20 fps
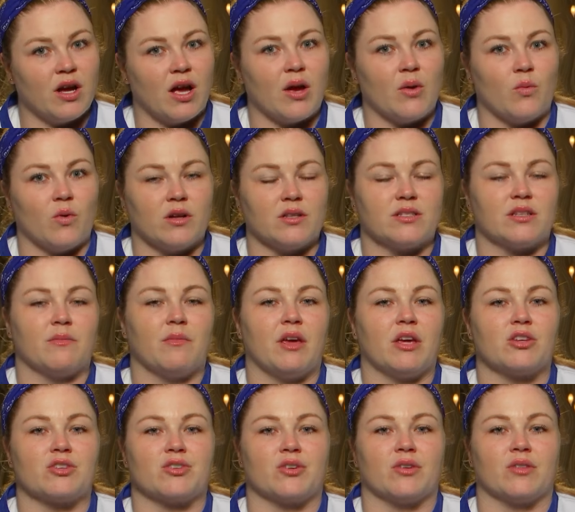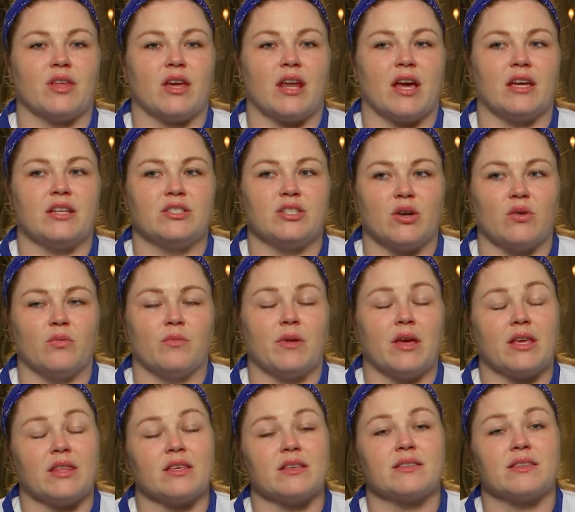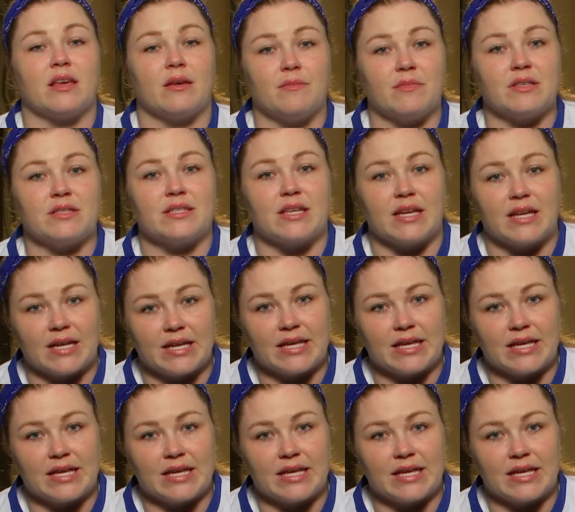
I want to make sure that I don't make the same mistake